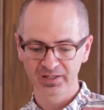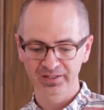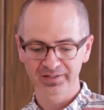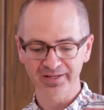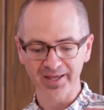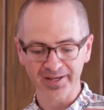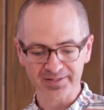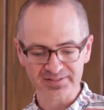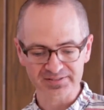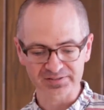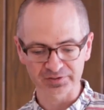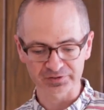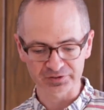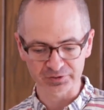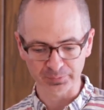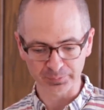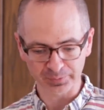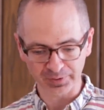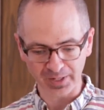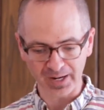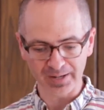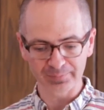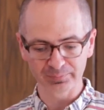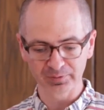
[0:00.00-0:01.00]
Next, there's a
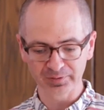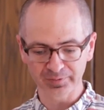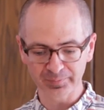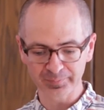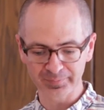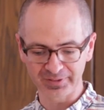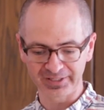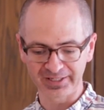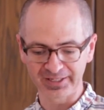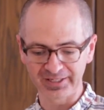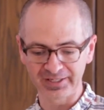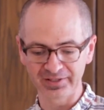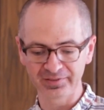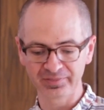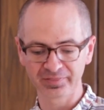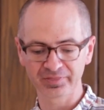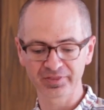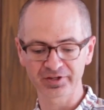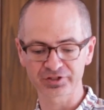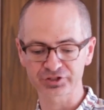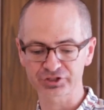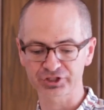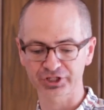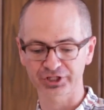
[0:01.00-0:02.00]
problem
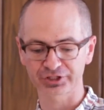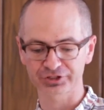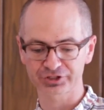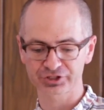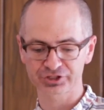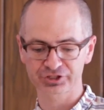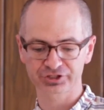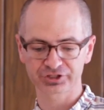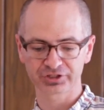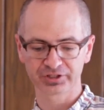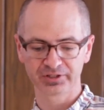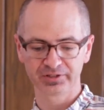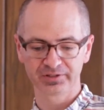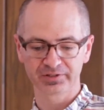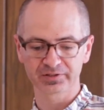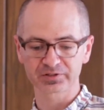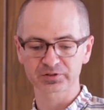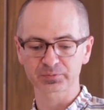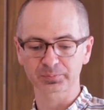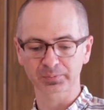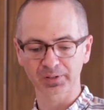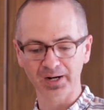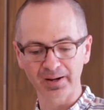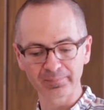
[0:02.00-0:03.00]
in the church.
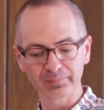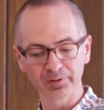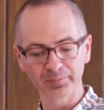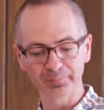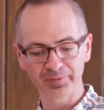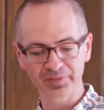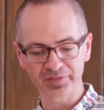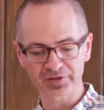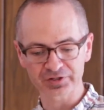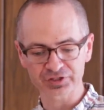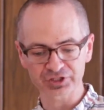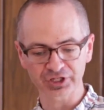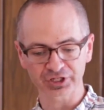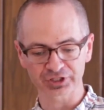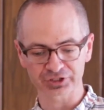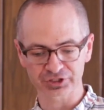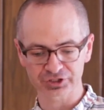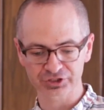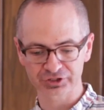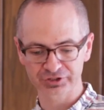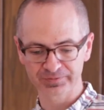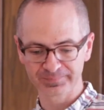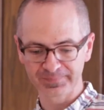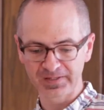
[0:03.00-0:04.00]
There's a problem in the
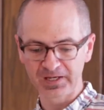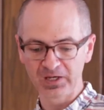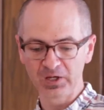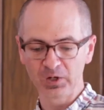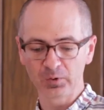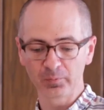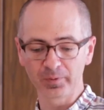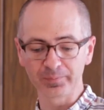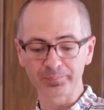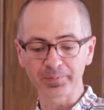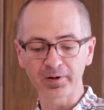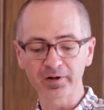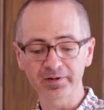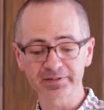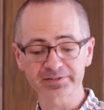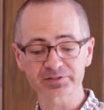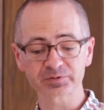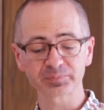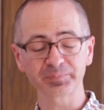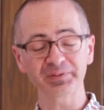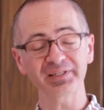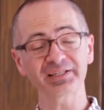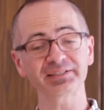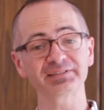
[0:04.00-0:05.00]
church. When Paul
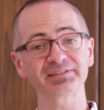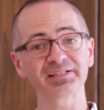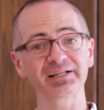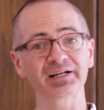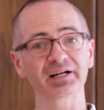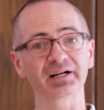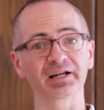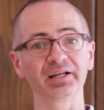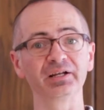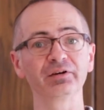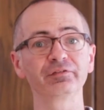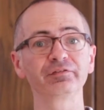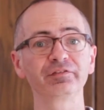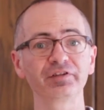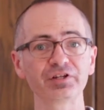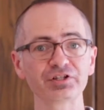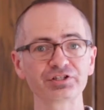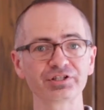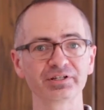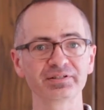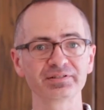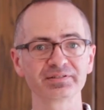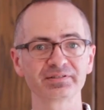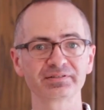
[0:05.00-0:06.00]
speaks here in
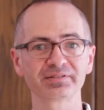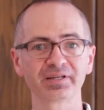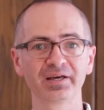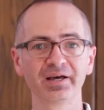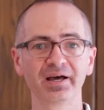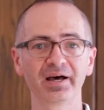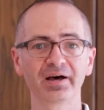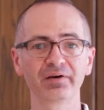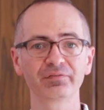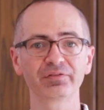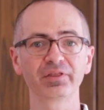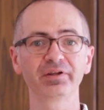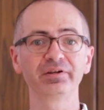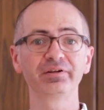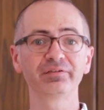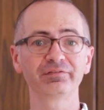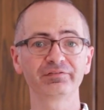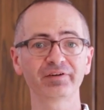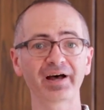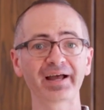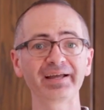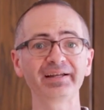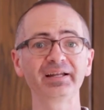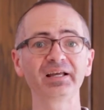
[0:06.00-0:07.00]
Ephesians of the
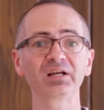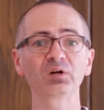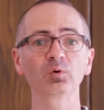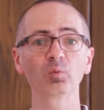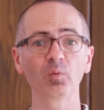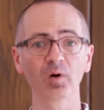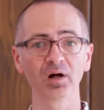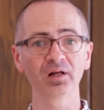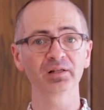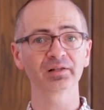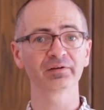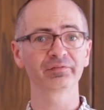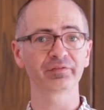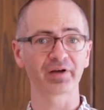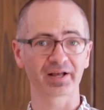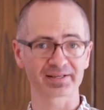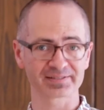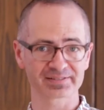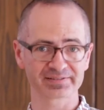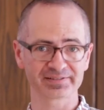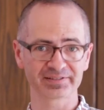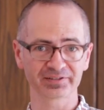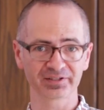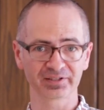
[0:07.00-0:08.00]
dividing wall of
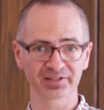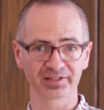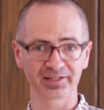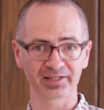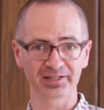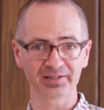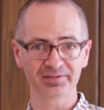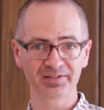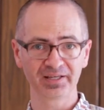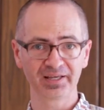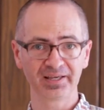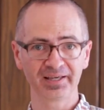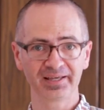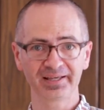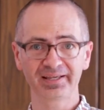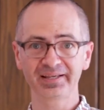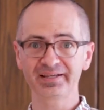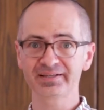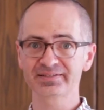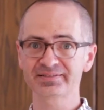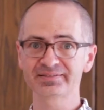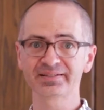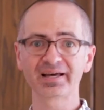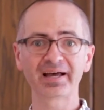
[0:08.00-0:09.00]
hostility,
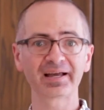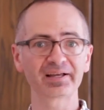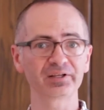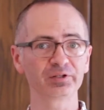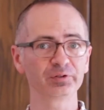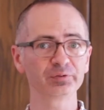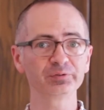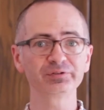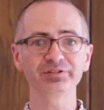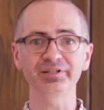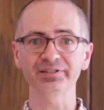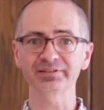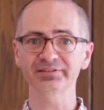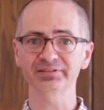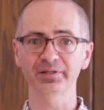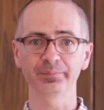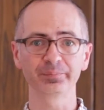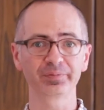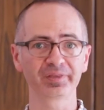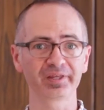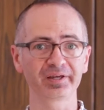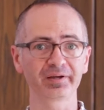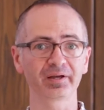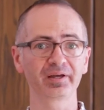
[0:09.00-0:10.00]
he is not using
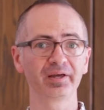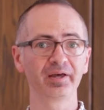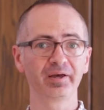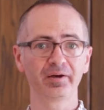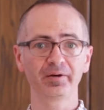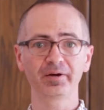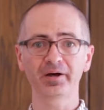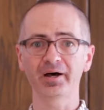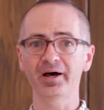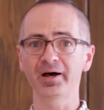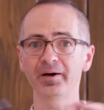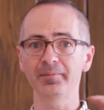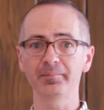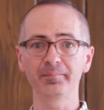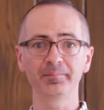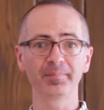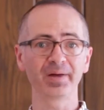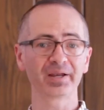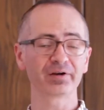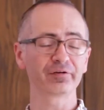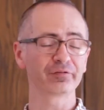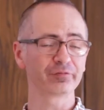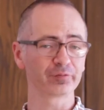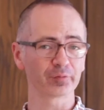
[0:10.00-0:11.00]
something uh,
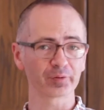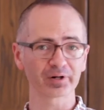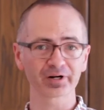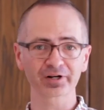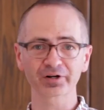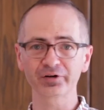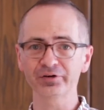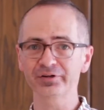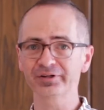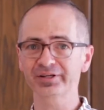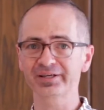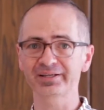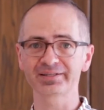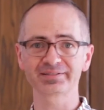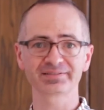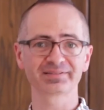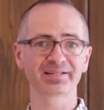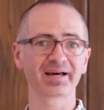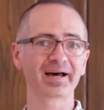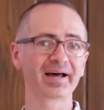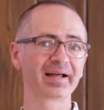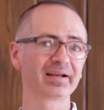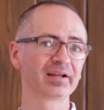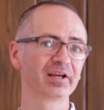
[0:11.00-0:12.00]
metaphorical, he is
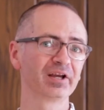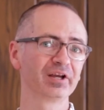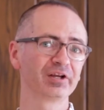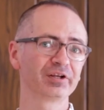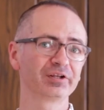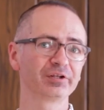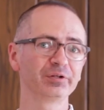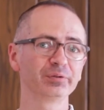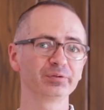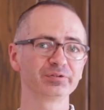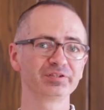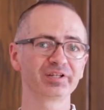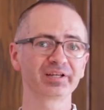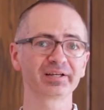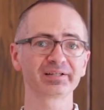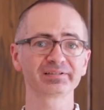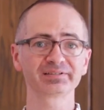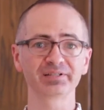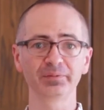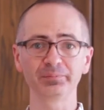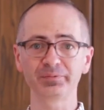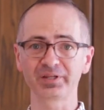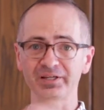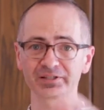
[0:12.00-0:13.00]
not using
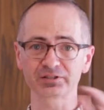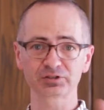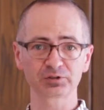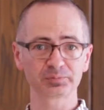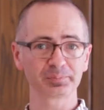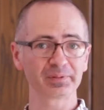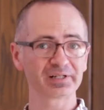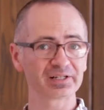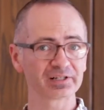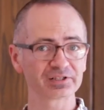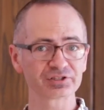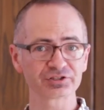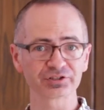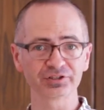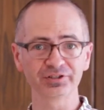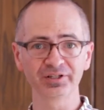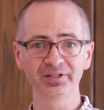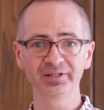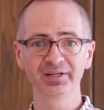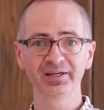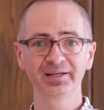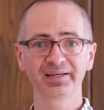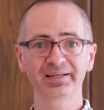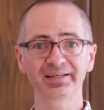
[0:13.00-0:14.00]
something
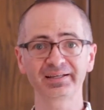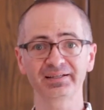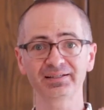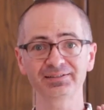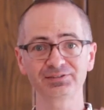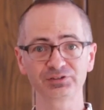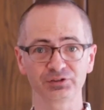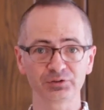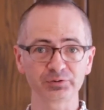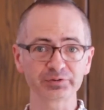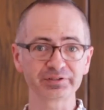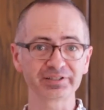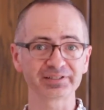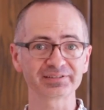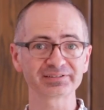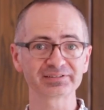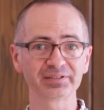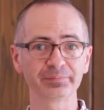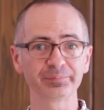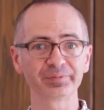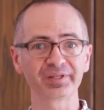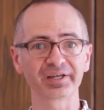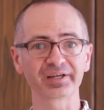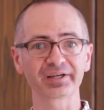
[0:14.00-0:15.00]
spiritual, he is using
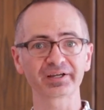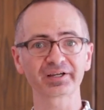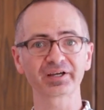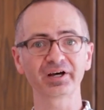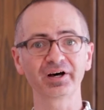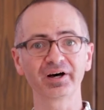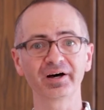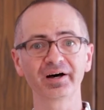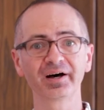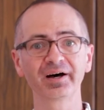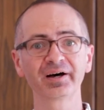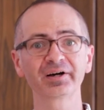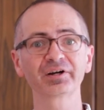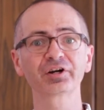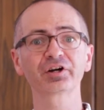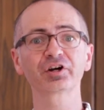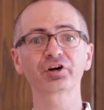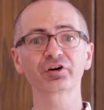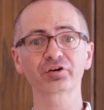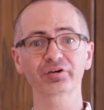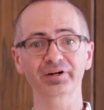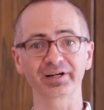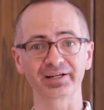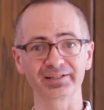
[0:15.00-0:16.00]
something
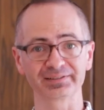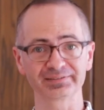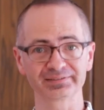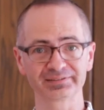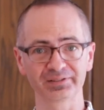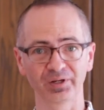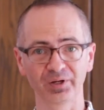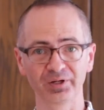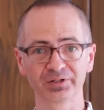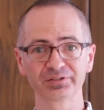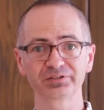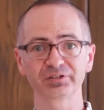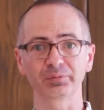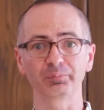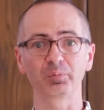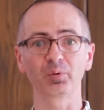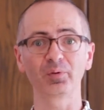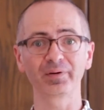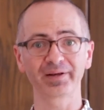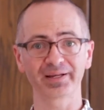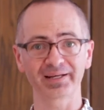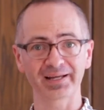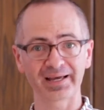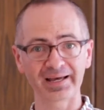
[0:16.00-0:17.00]
concrete to
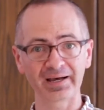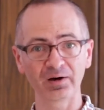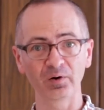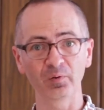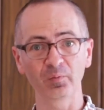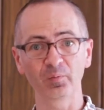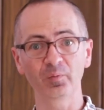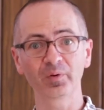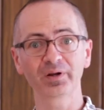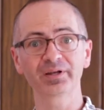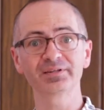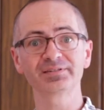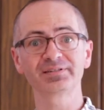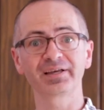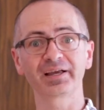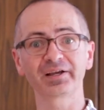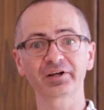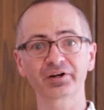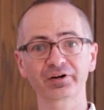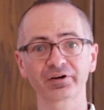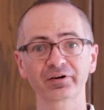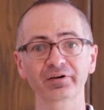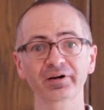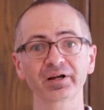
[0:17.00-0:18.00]
point out what is a
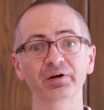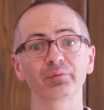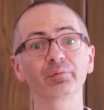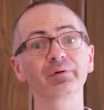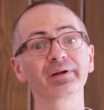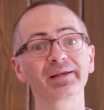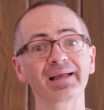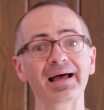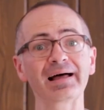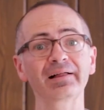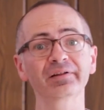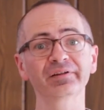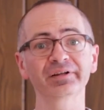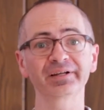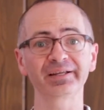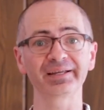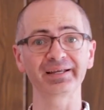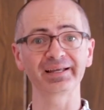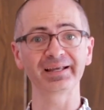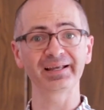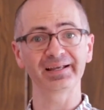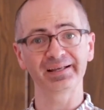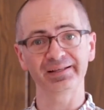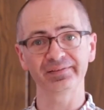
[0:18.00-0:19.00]
current
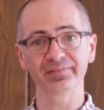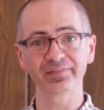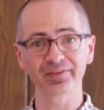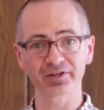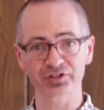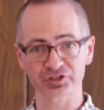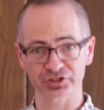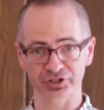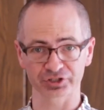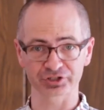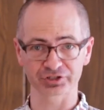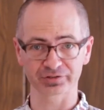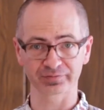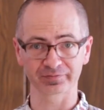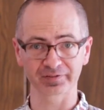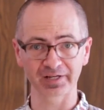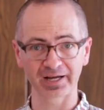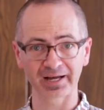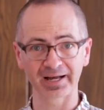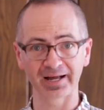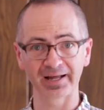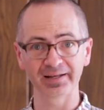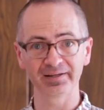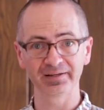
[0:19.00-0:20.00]
reality in the church of
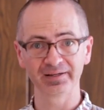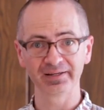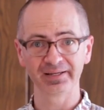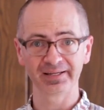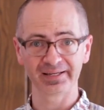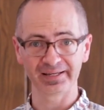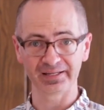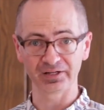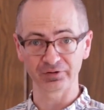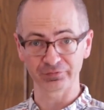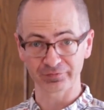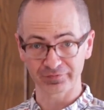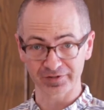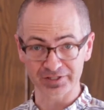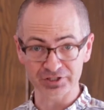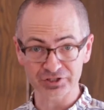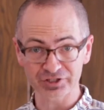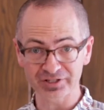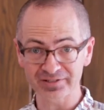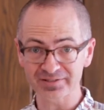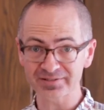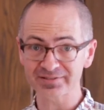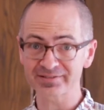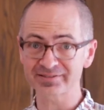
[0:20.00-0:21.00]
God in
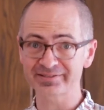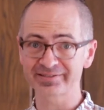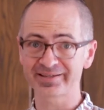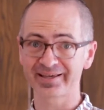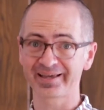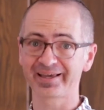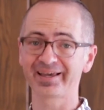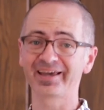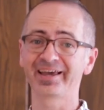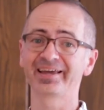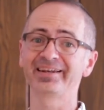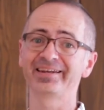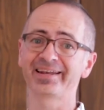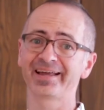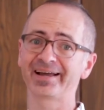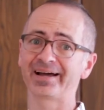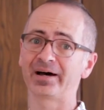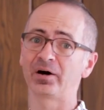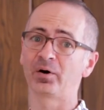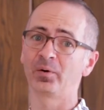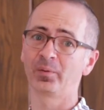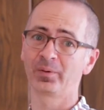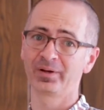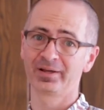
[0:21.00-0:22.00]
Ephesians and
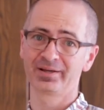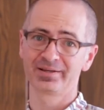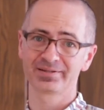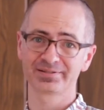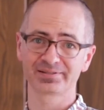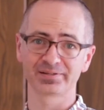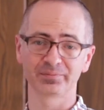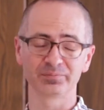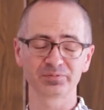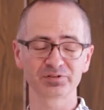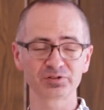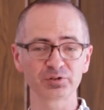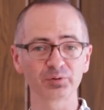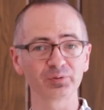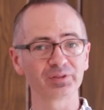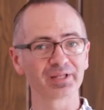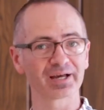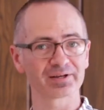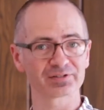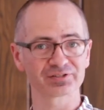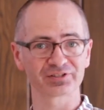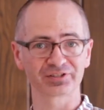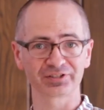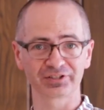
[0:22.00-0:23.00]
now, some
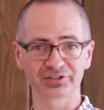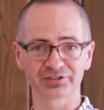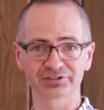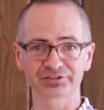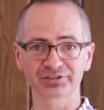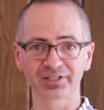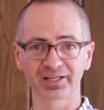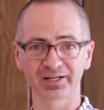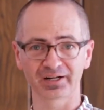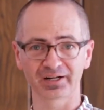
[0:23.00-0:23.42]
2,000 years